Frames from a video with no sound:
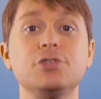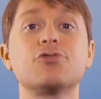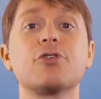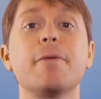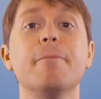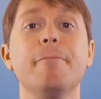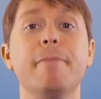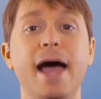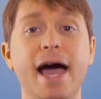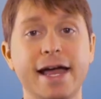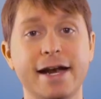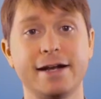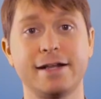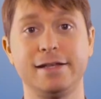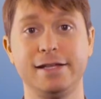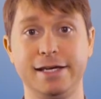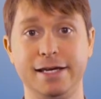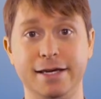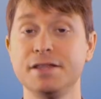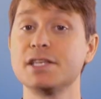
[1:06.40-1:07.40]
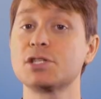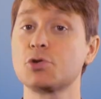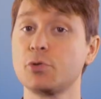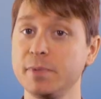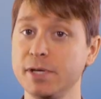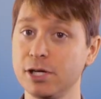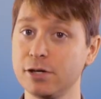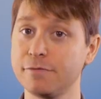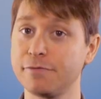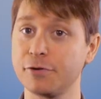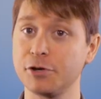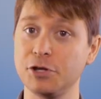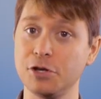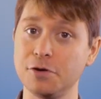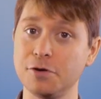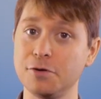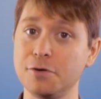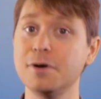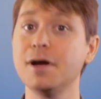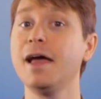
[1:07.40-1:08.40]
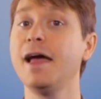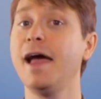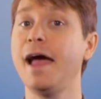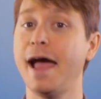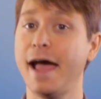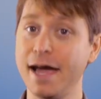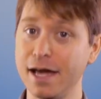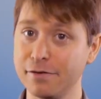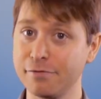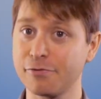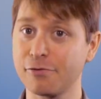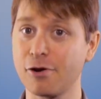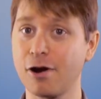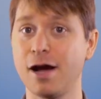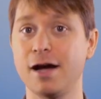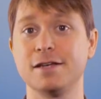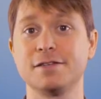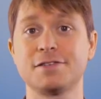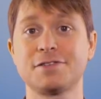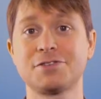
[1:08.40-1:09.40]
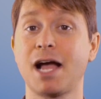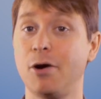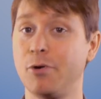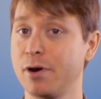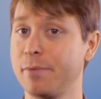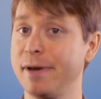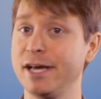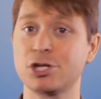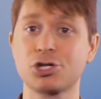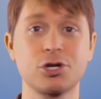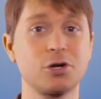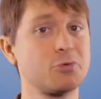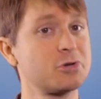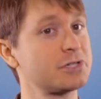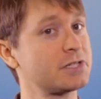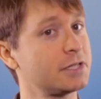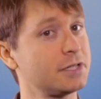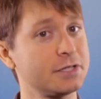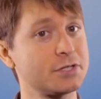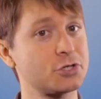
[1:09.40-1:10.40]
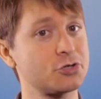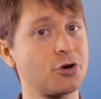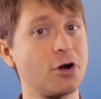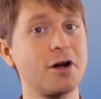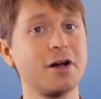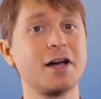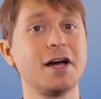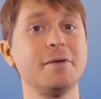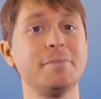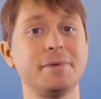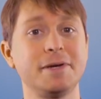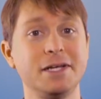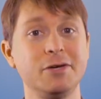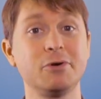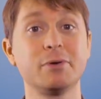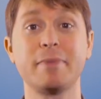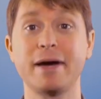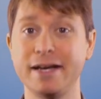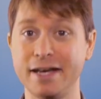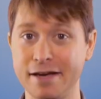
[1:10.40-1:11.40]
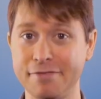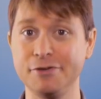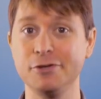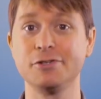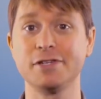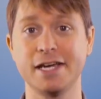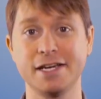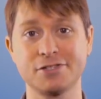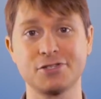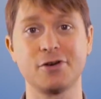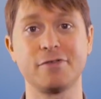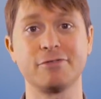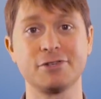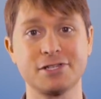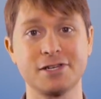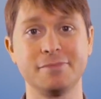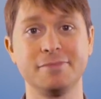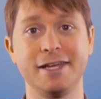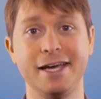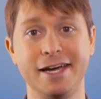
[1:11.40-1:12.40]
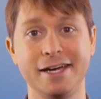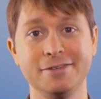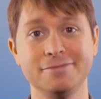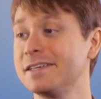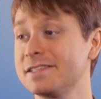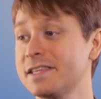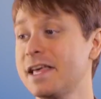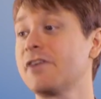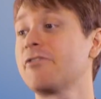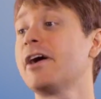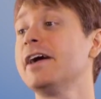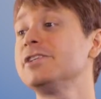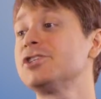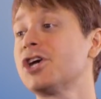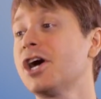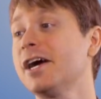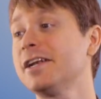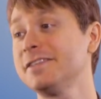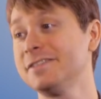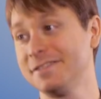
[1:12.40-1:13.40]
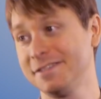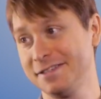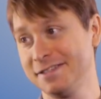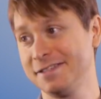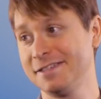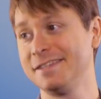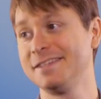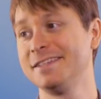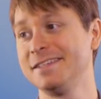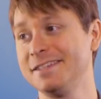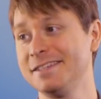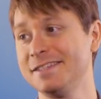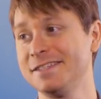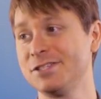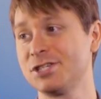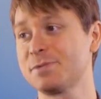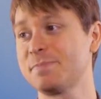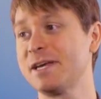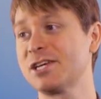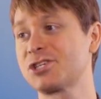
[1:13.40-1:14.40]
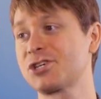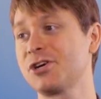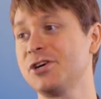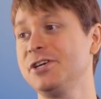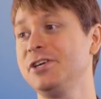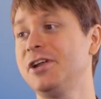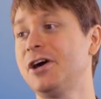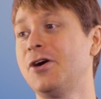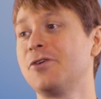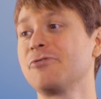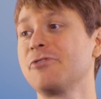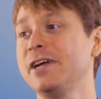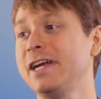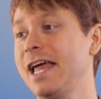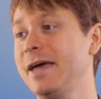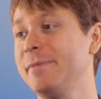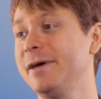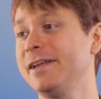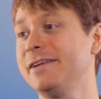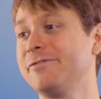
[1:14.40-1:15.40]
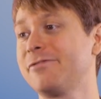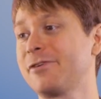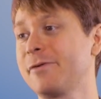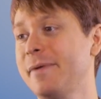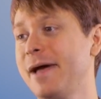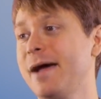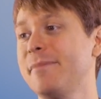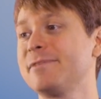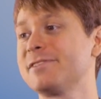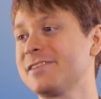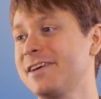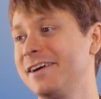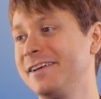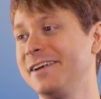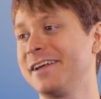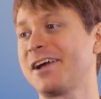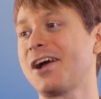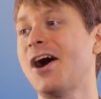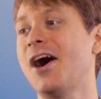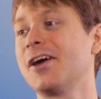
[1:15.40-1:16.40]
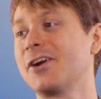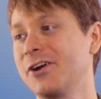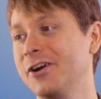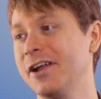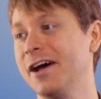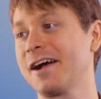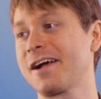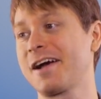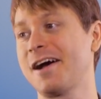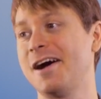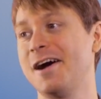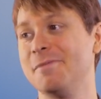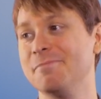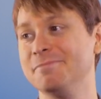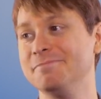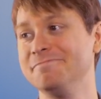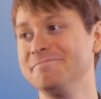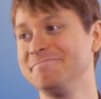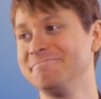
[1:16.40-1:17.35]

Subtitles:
dramatically. This will be good for you and for us. I want to make sure we're still a strong company when my nephew takes over someday. Isn't that right, John? Just make sure you don't rename it from Amazon to Connor.com.